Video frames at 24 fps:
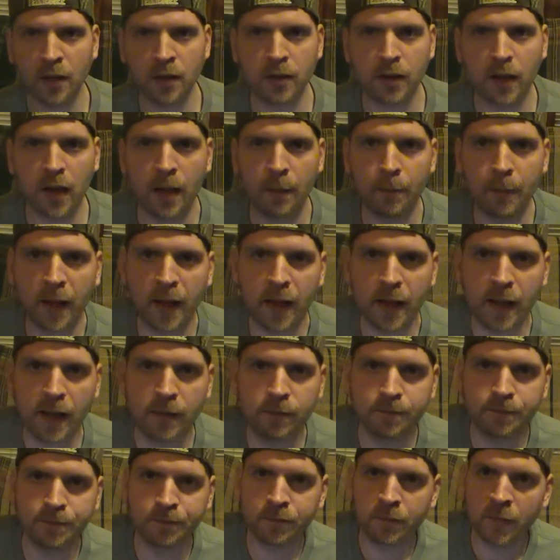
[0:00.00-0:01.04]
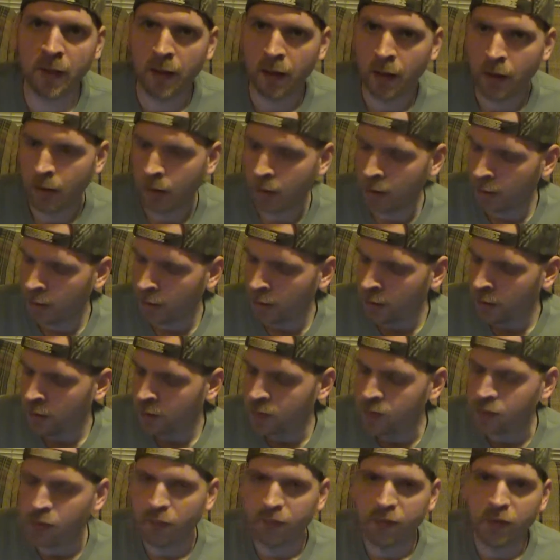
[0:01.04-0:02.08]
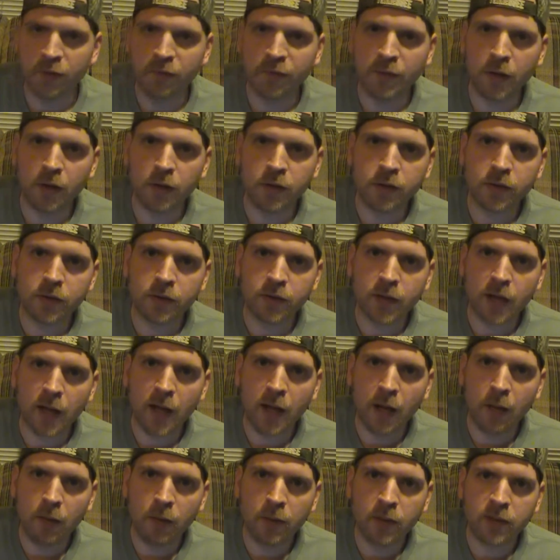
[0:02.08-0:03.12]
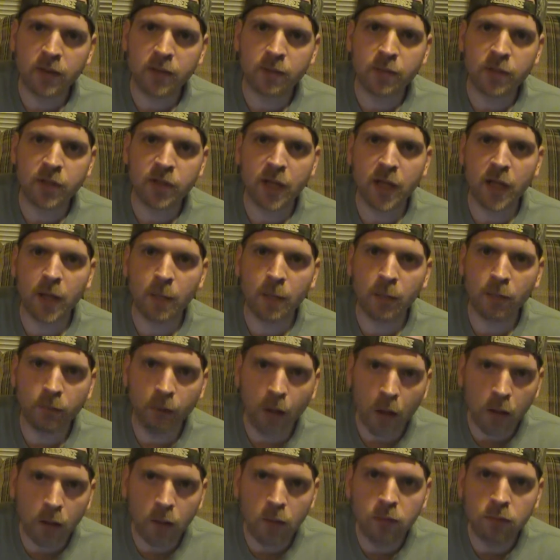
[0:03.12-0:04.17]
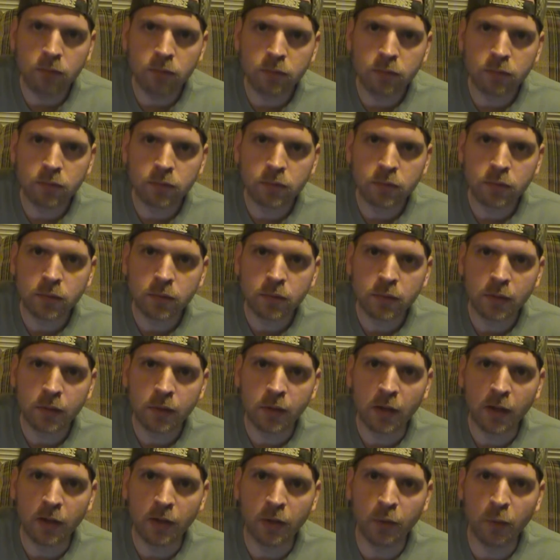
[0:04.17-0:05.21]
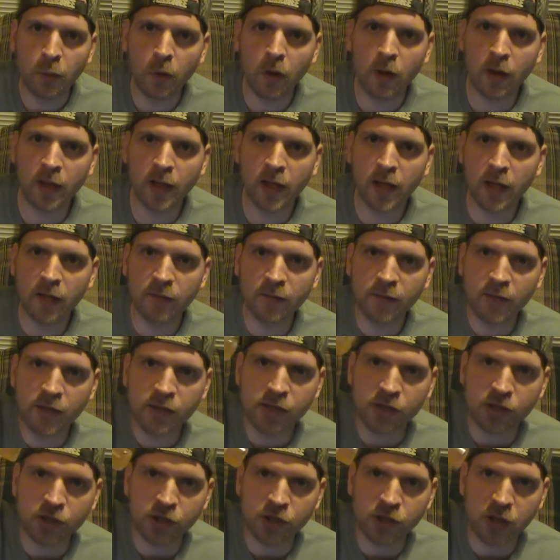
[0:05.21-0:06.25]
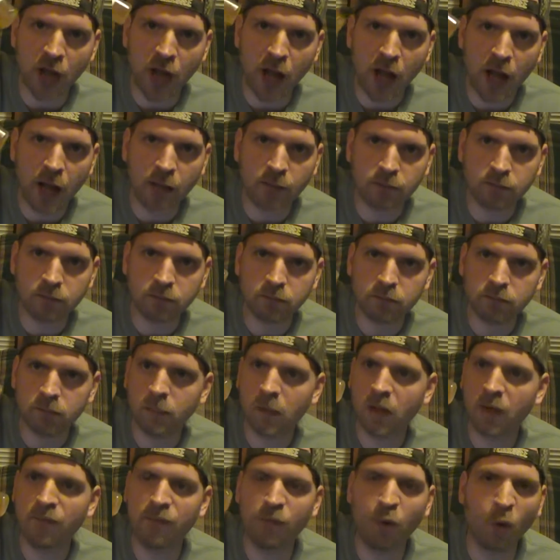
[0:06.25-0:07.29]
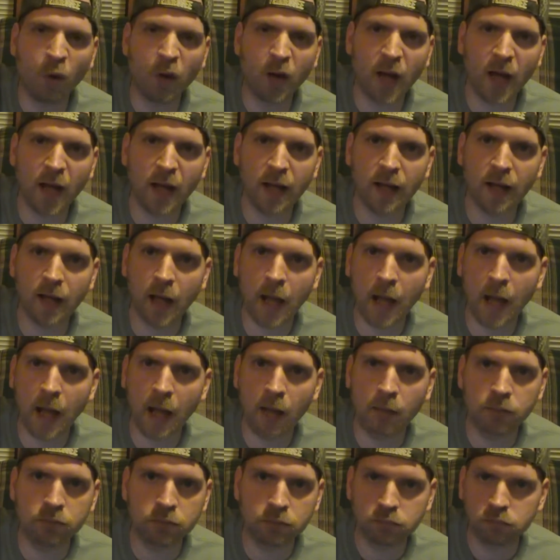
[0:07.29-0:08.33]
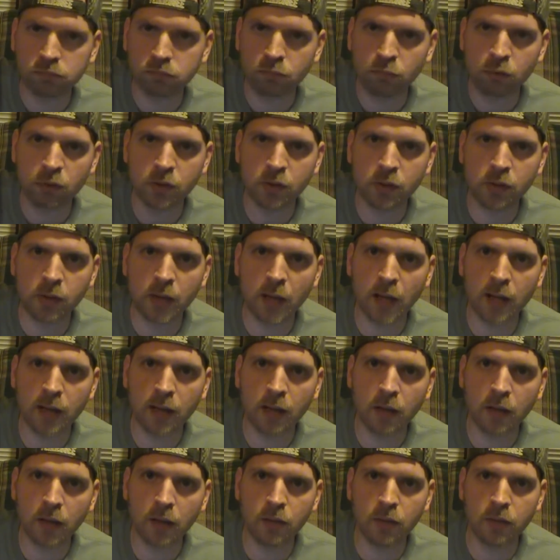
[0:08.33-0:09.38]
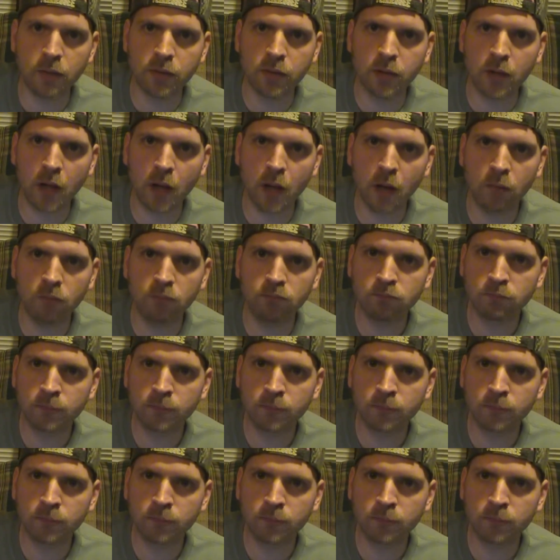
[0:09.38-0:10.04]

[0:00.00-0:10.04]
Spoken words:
Not bad. So if you folks are down with some cinnamon roll and you want to give this a shot, $4.99, what you got to lose, you know.